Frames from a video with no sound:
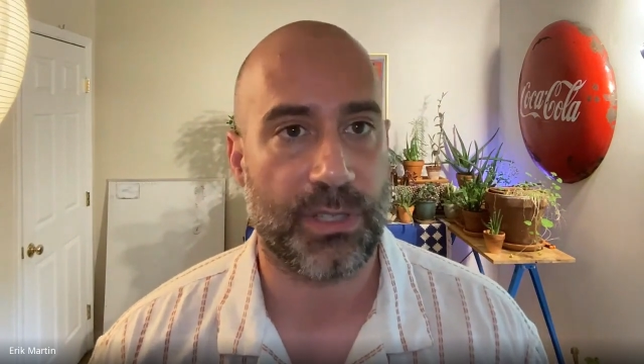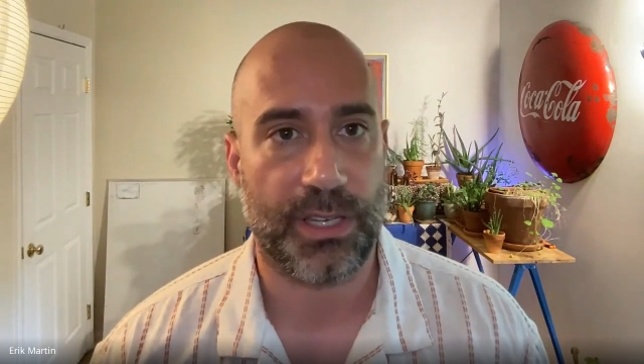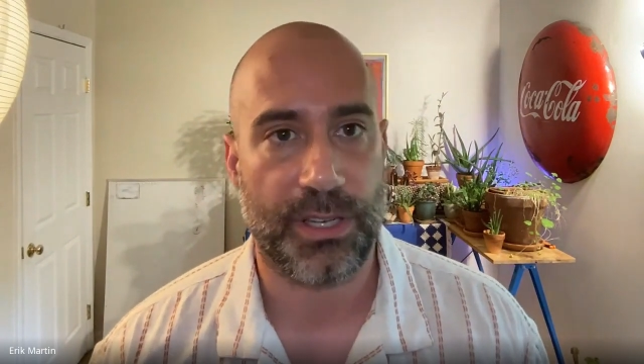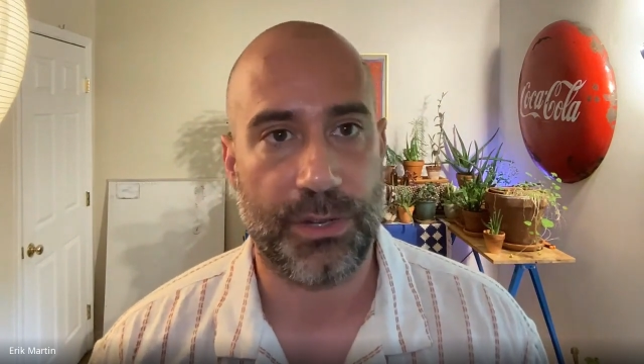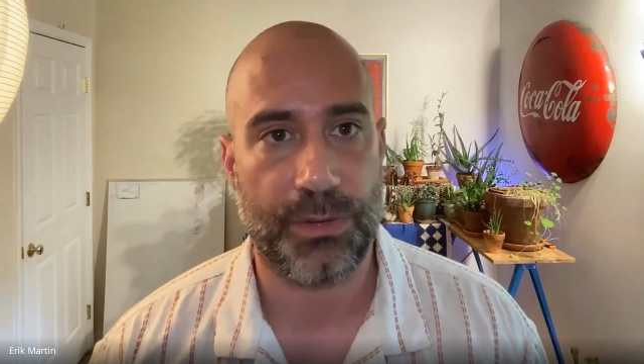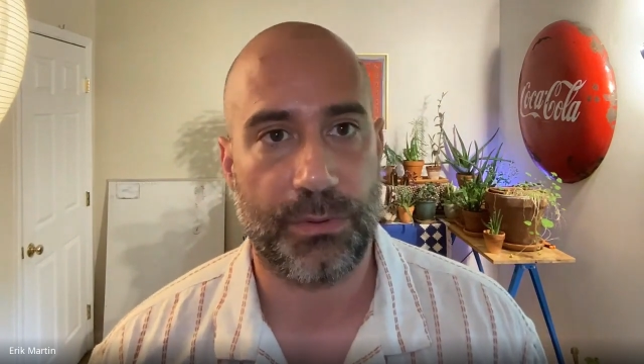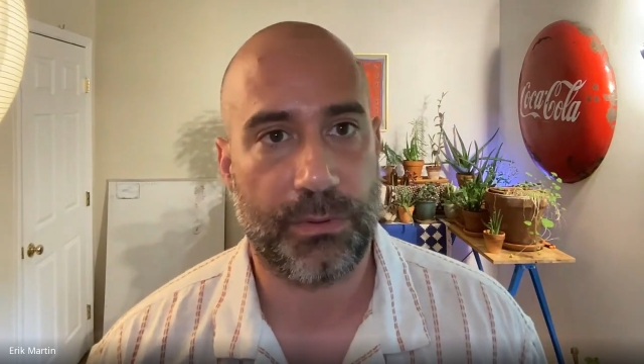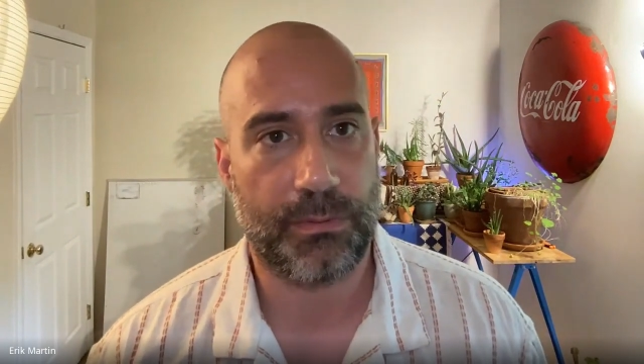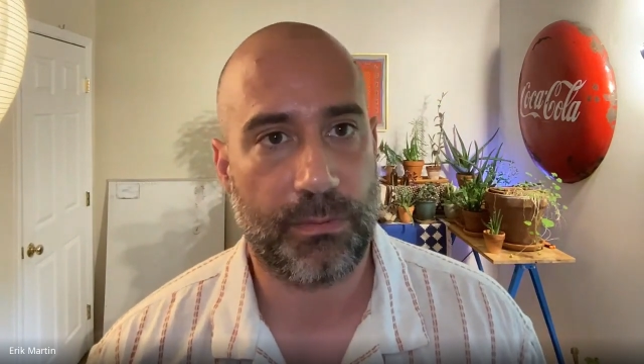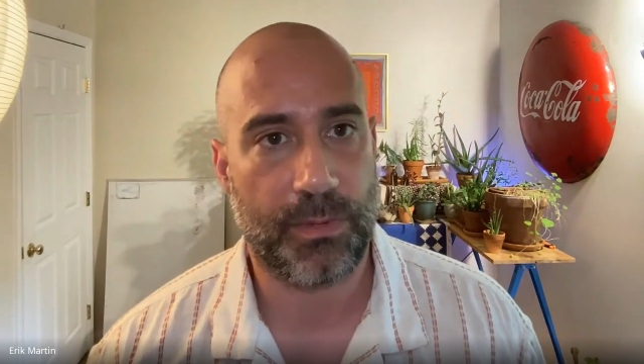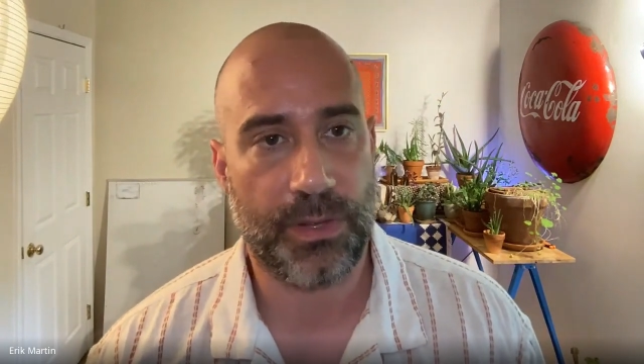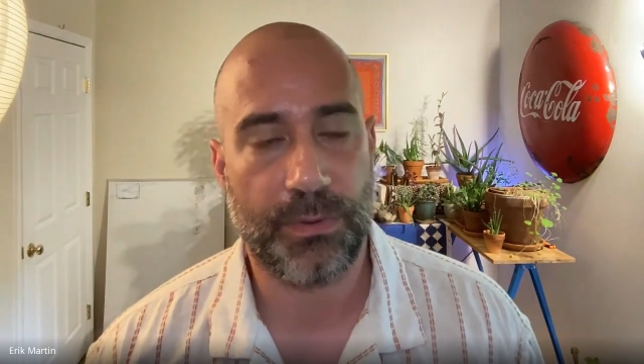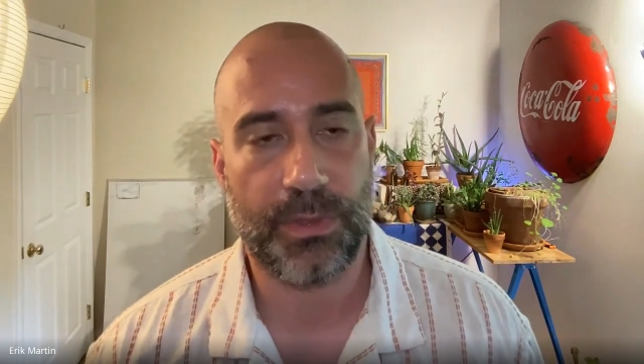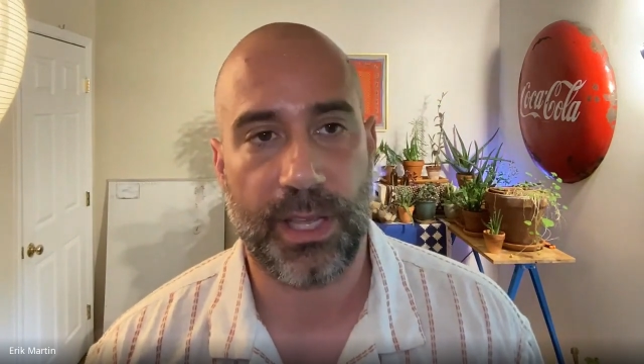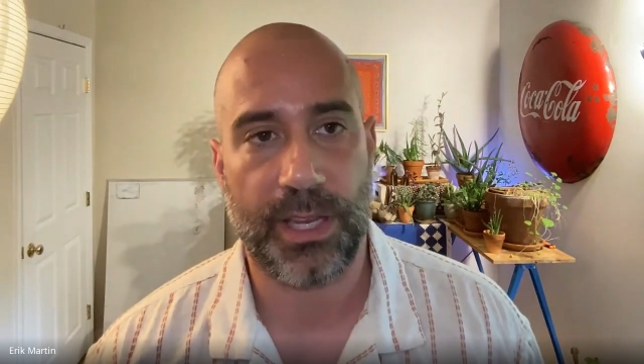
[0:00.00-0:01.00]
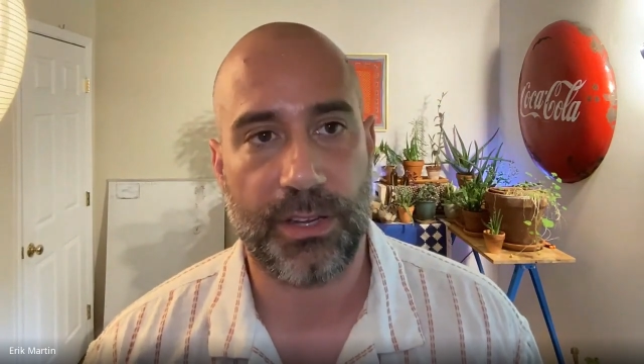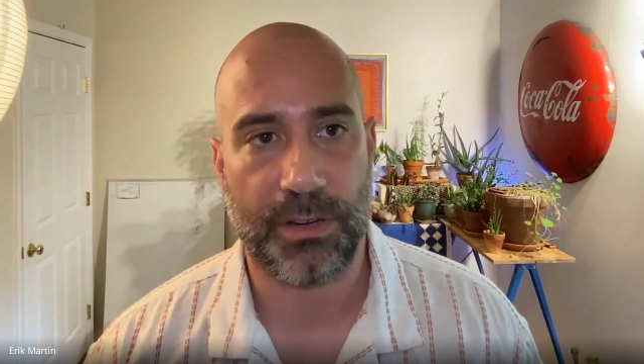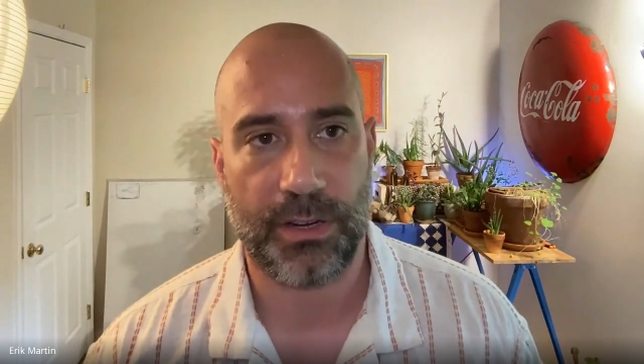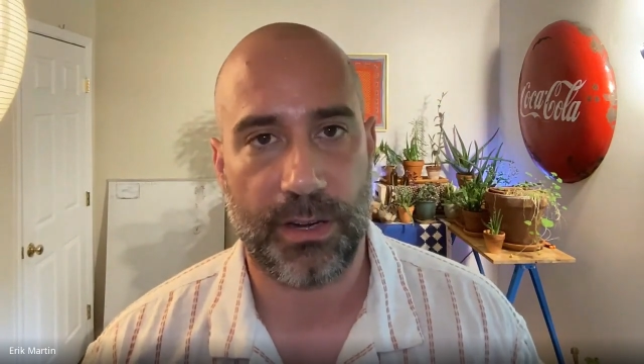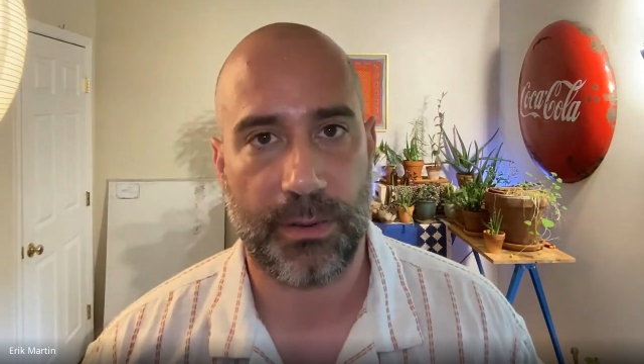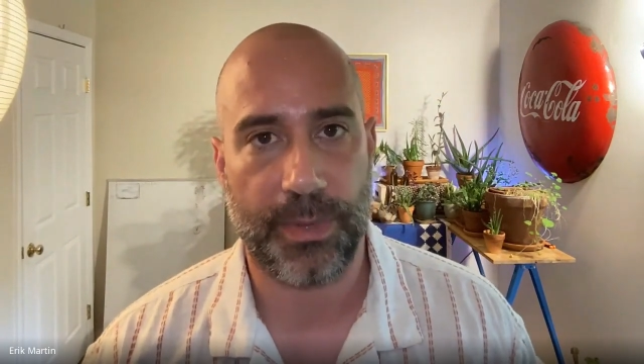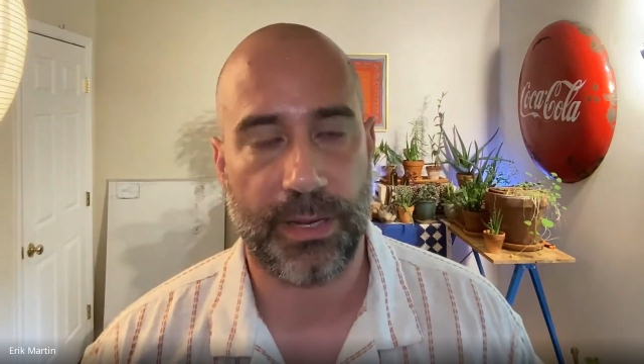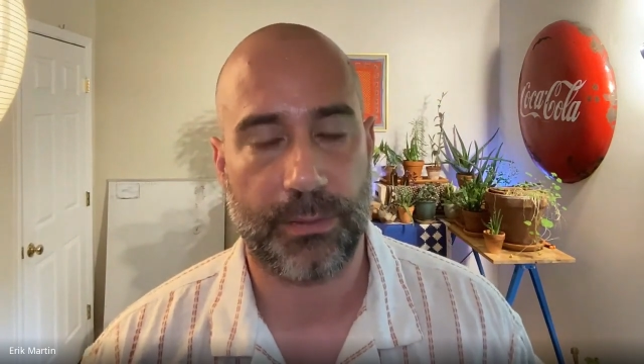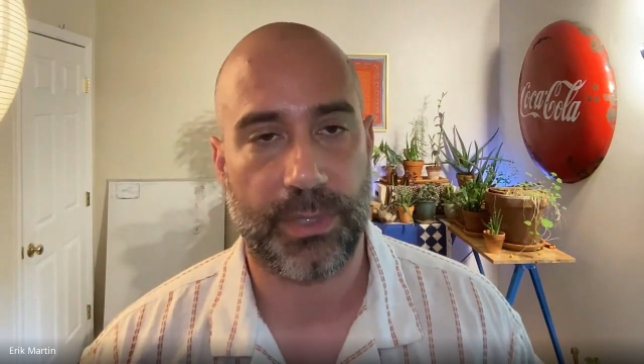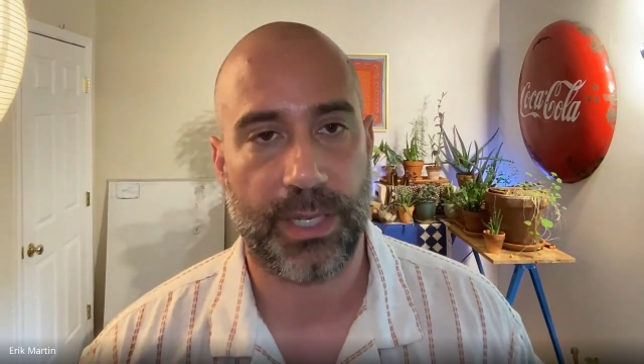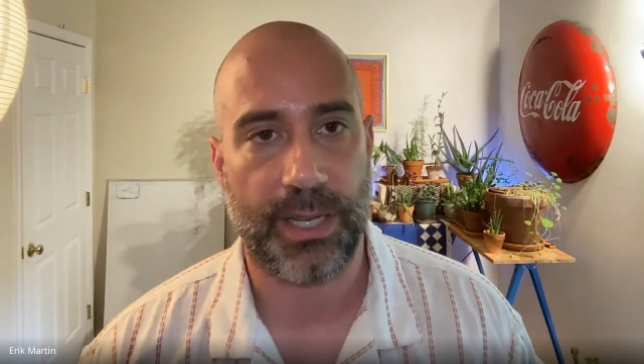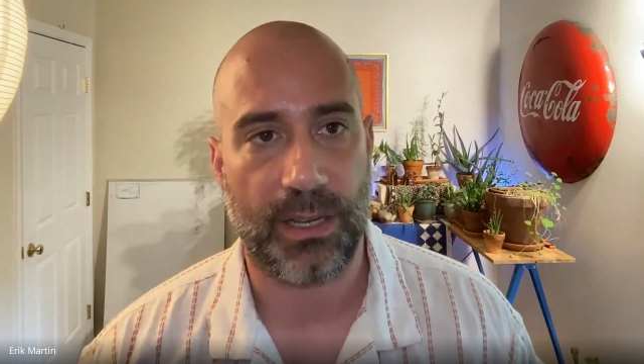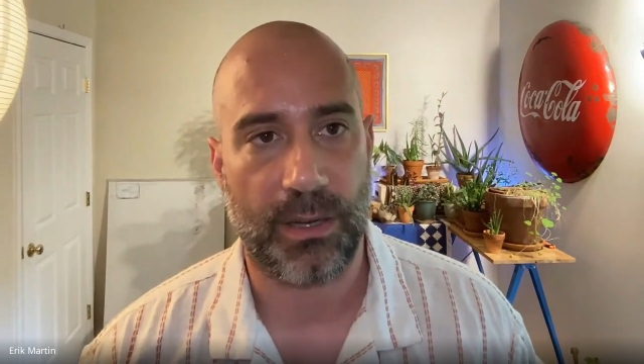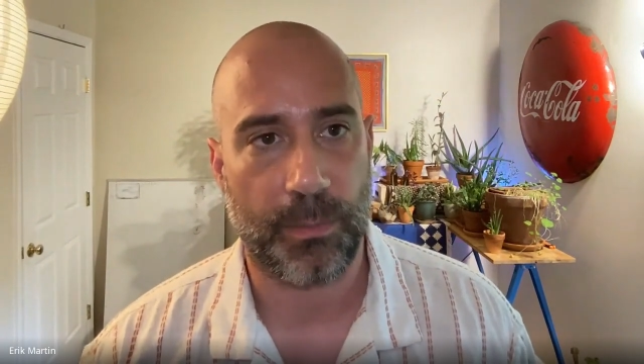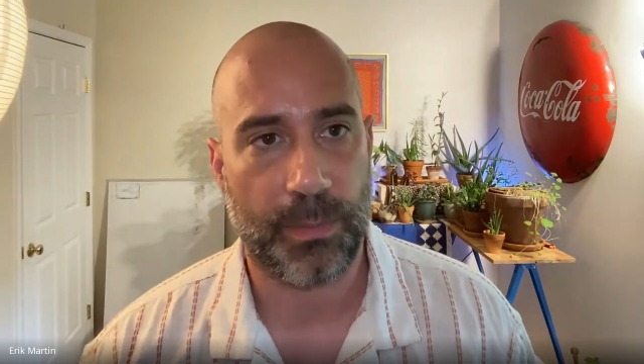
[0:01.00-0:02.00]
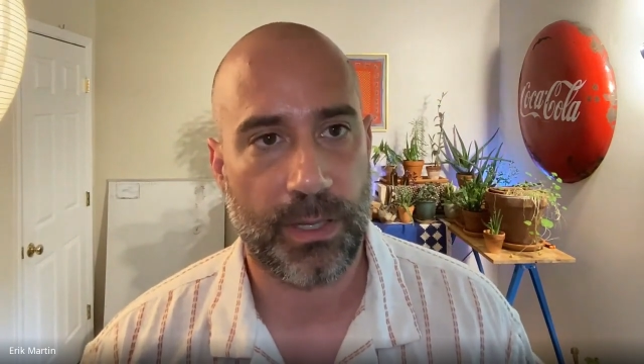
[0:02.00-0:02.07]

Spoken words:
that you think you're going to be able to help,